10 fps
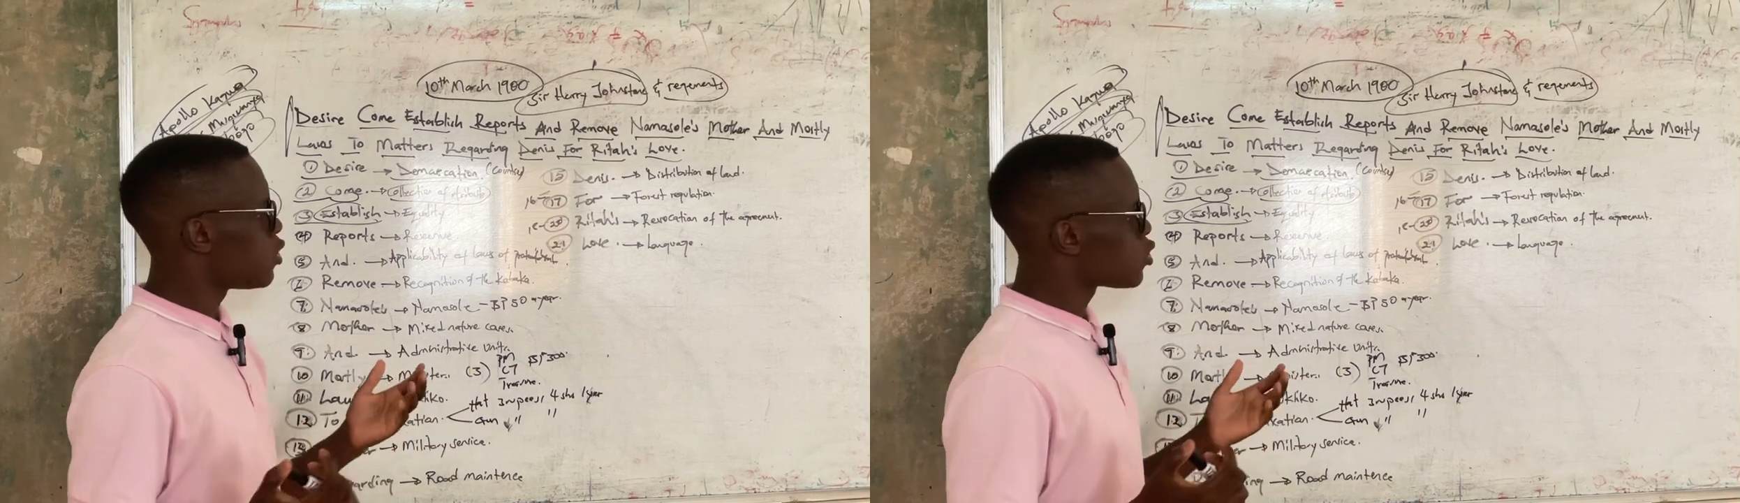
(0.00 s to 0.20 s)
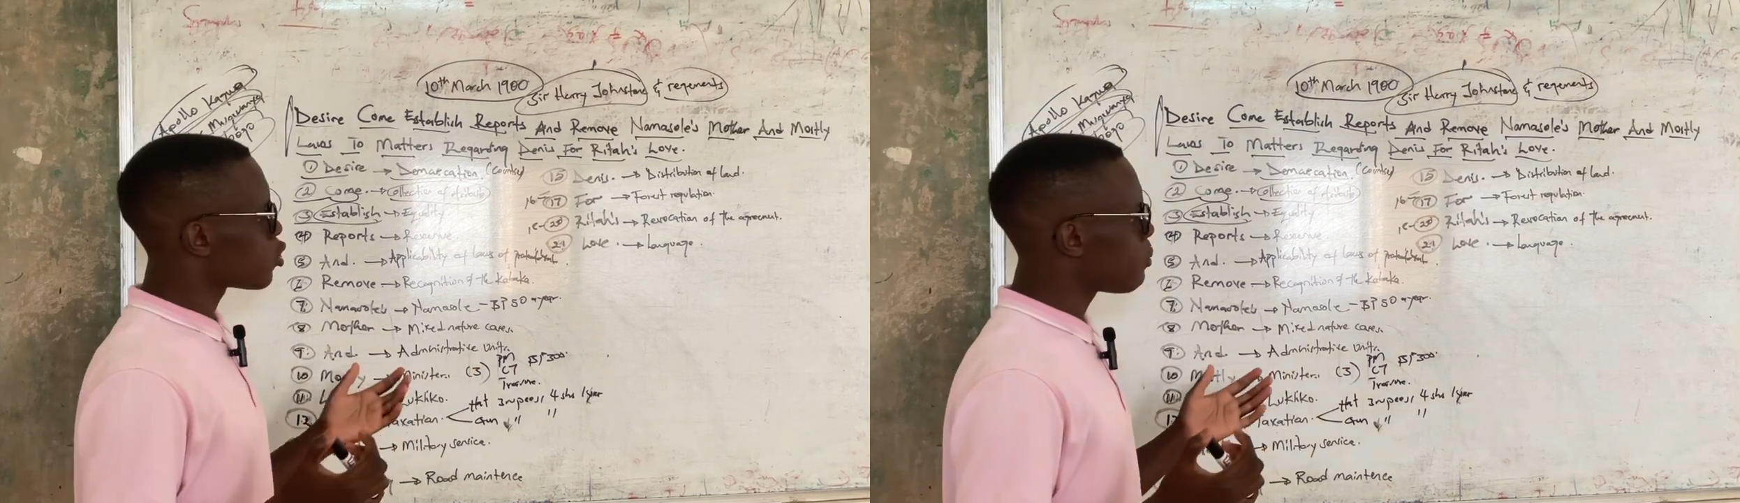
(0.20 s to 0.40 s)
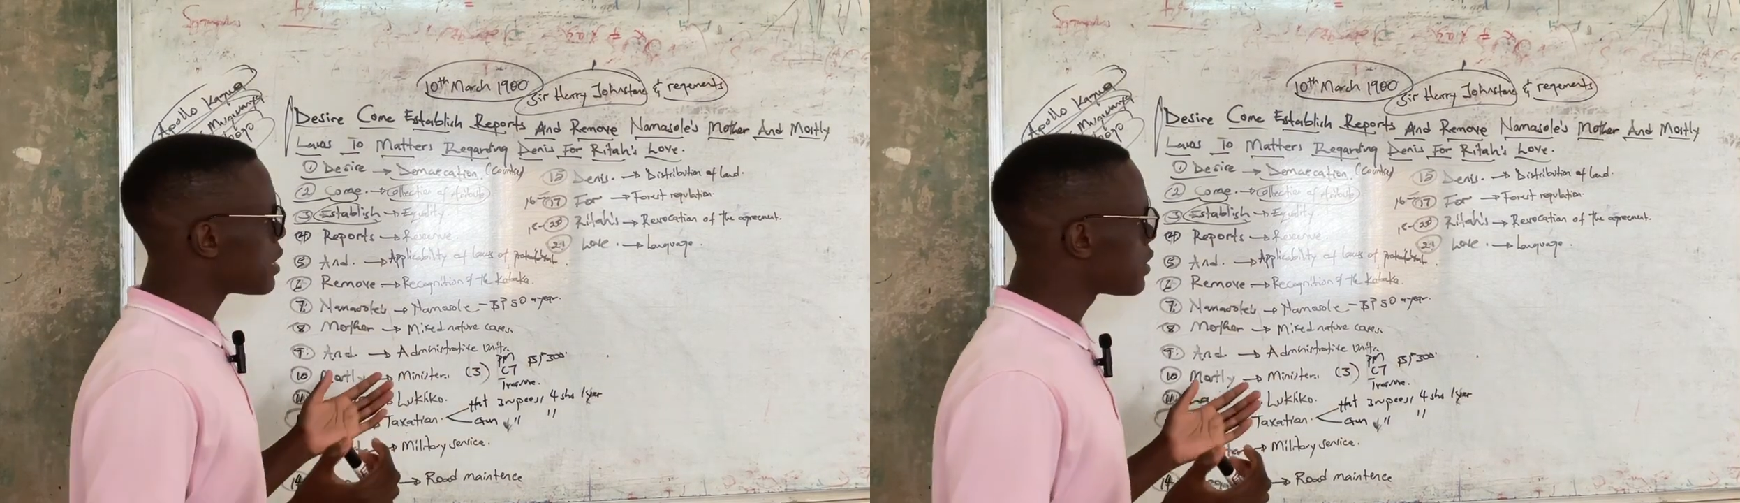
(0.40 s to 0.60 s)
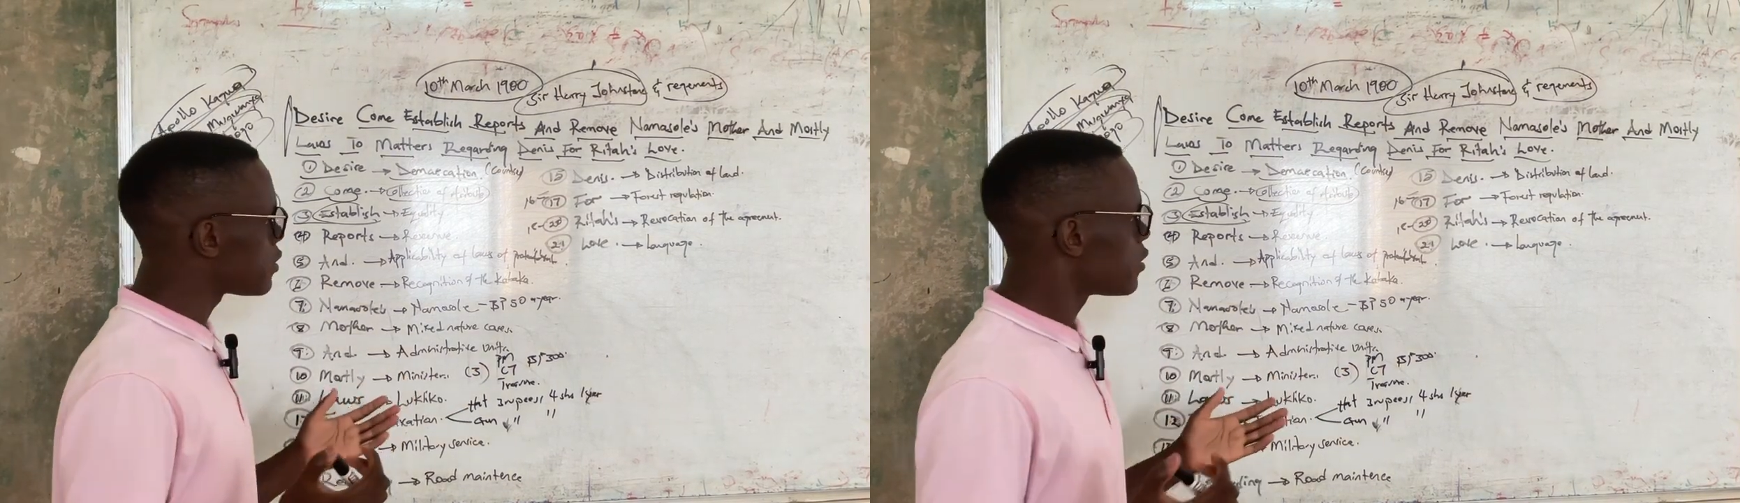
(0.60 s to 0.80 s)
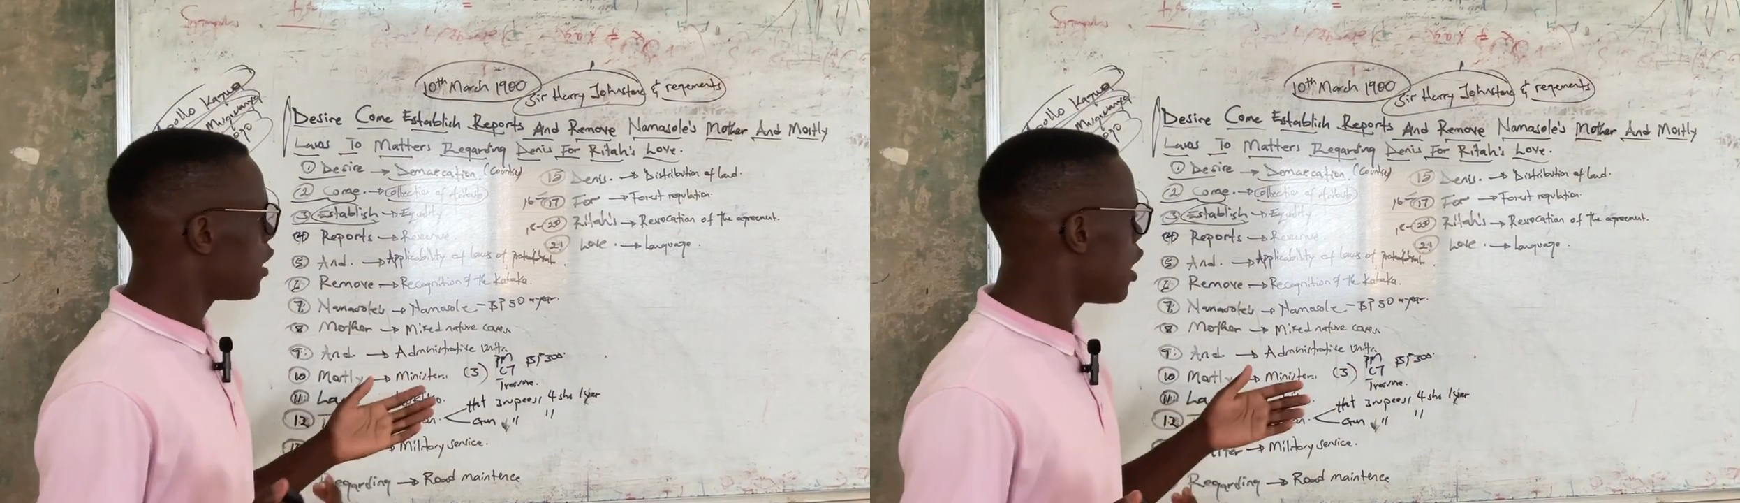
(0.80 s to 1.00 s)
So,
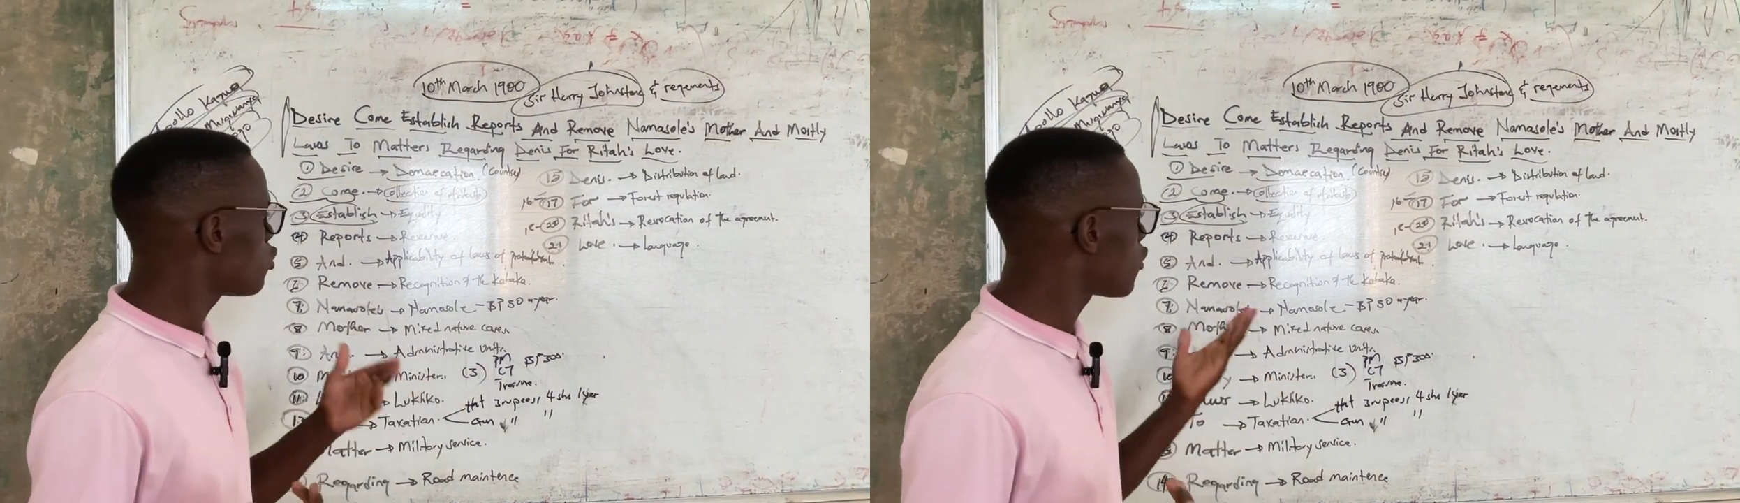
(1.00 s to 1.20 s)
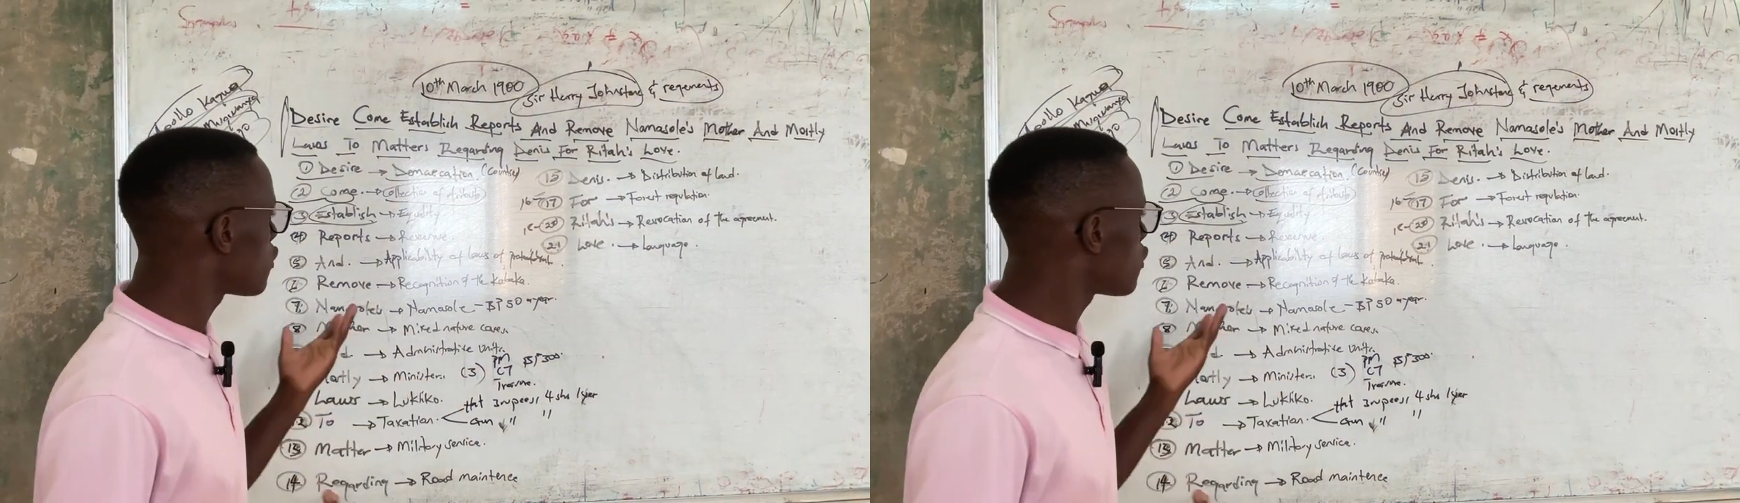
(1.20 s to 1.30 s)
but out